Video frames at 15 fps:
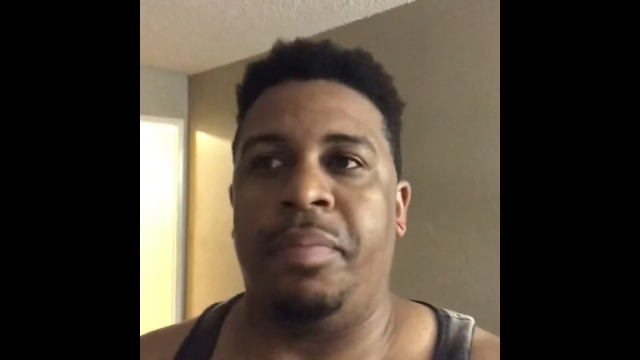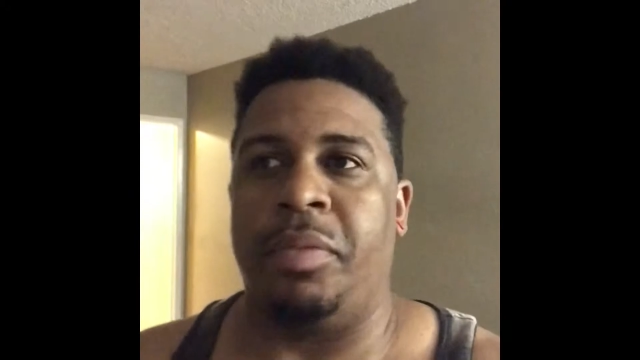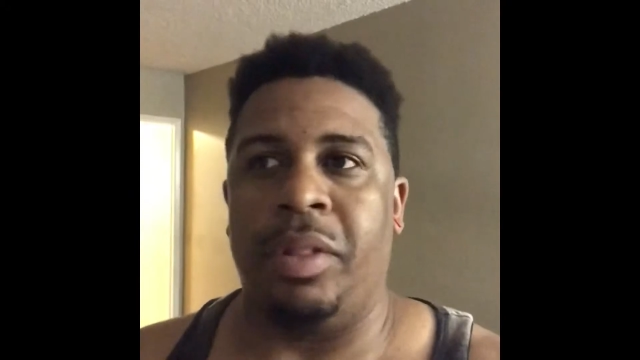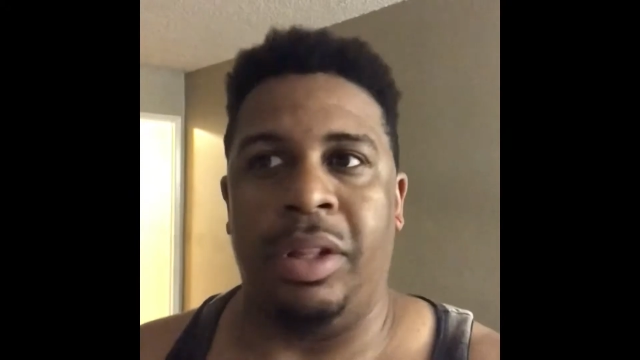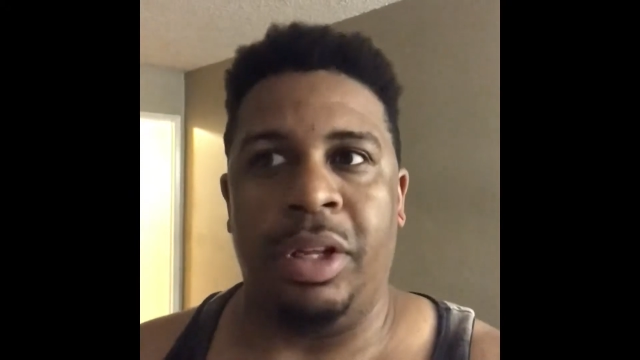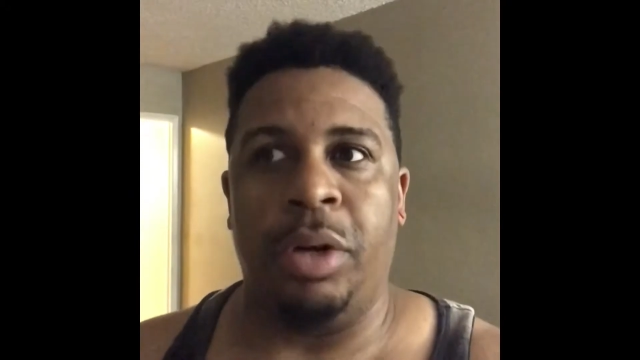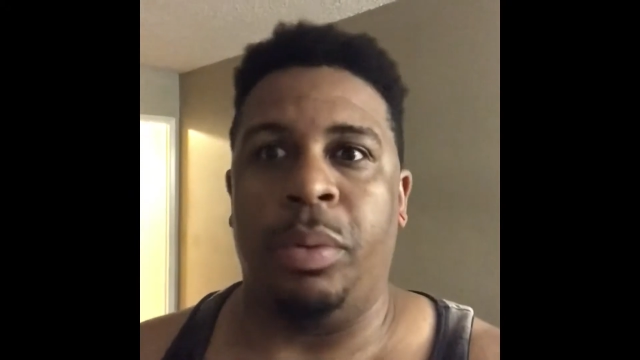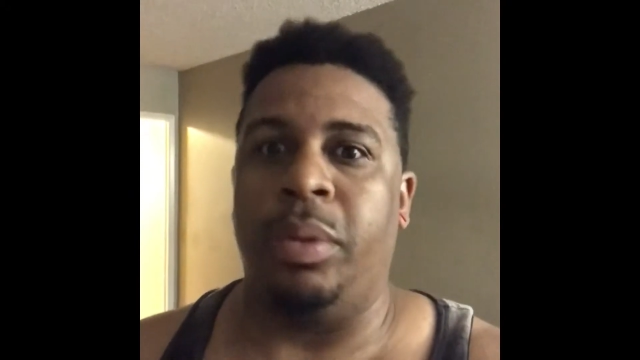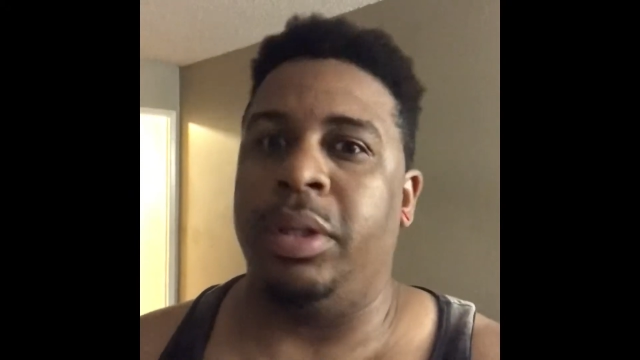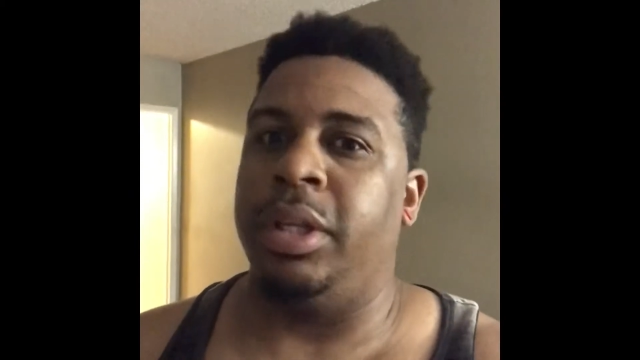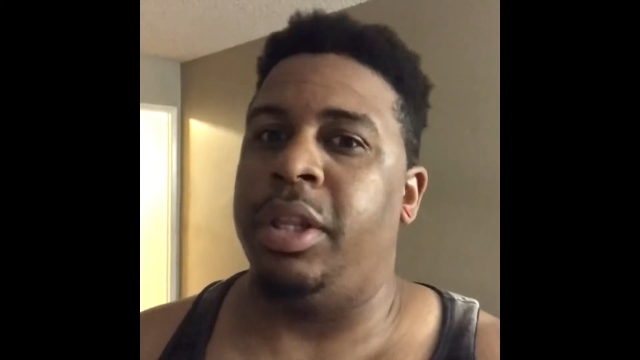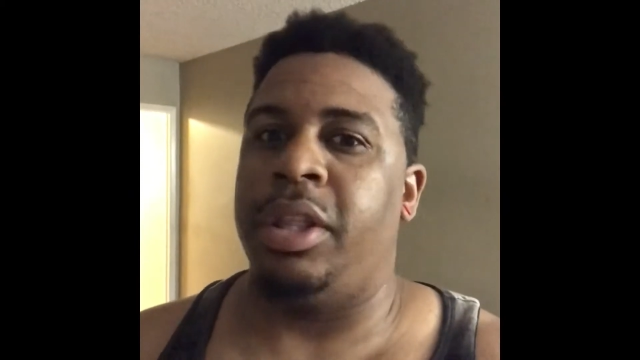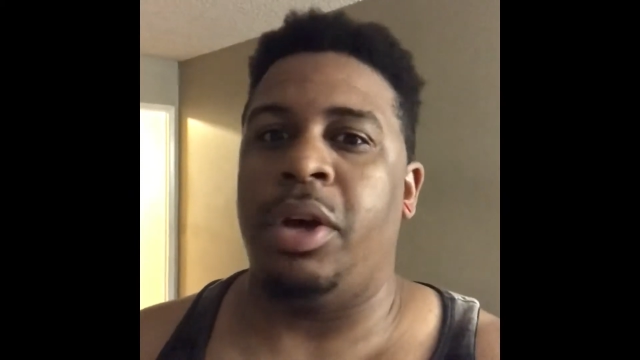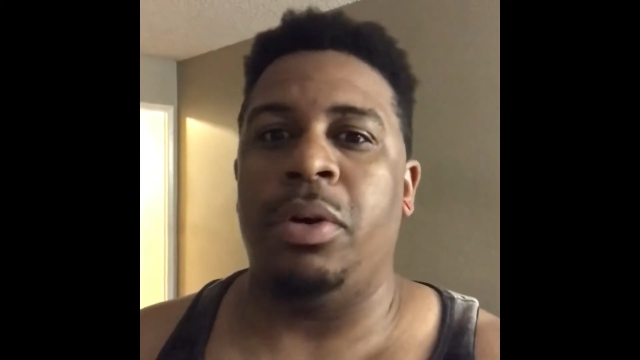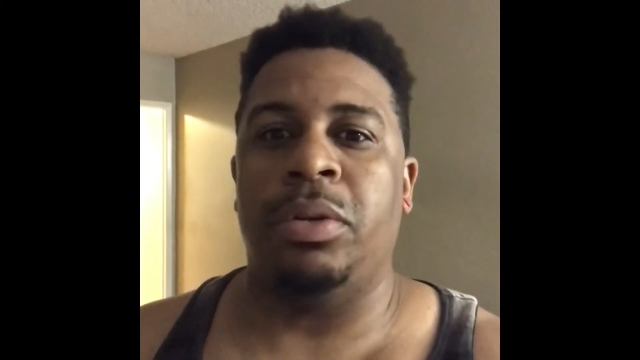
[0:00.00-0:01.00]
Literally
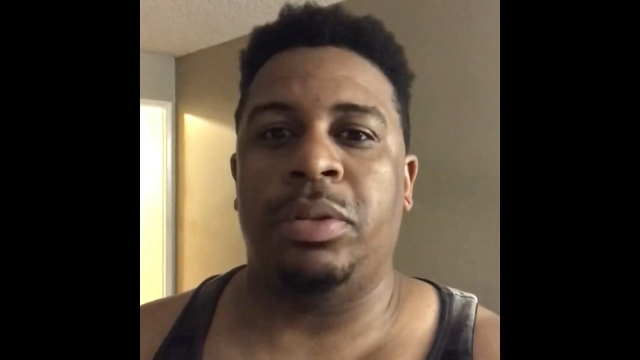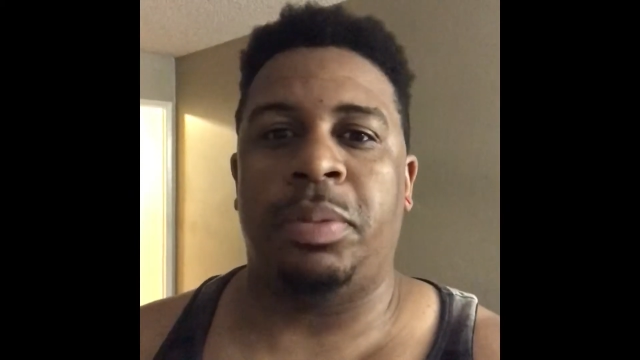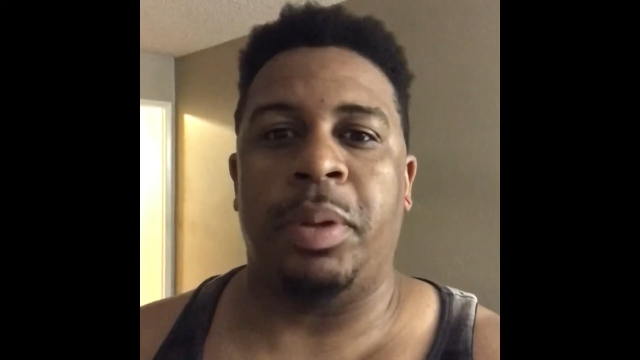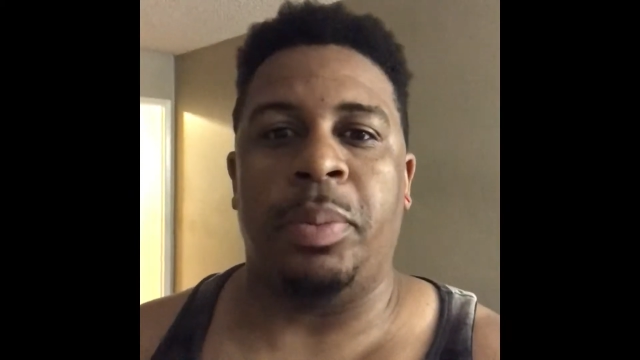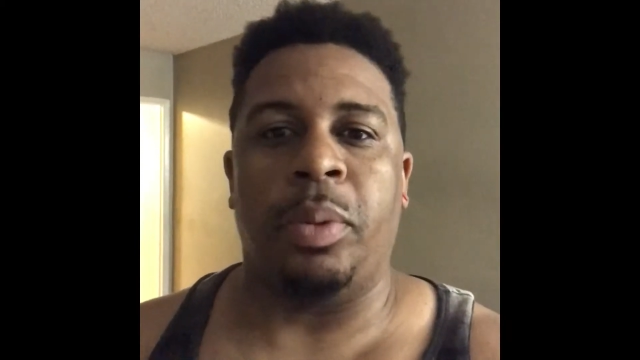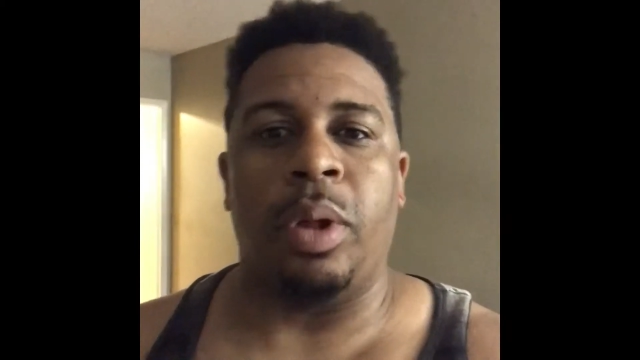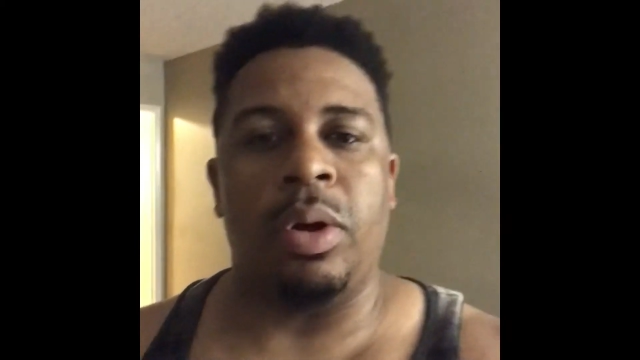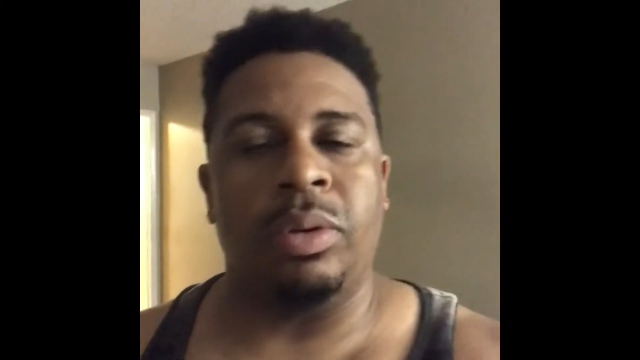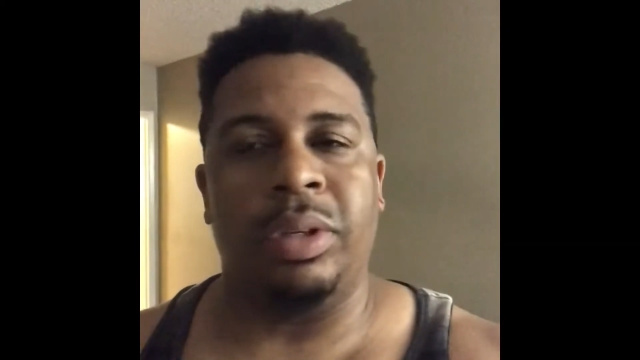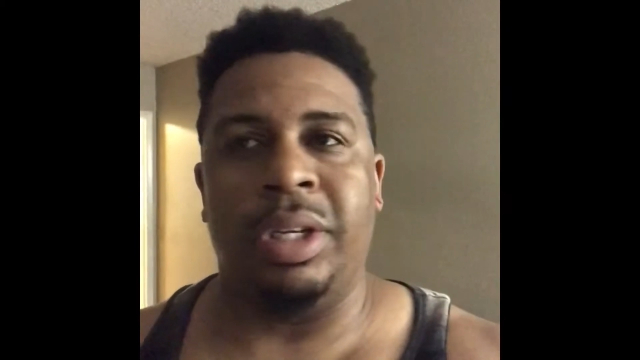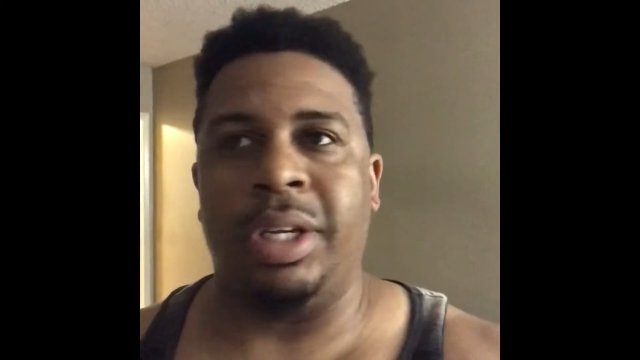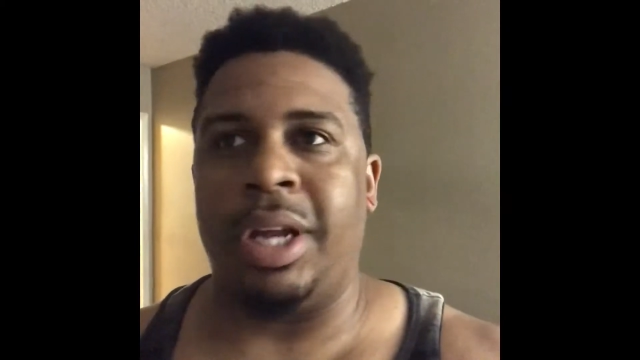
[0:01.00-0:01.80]
those people only,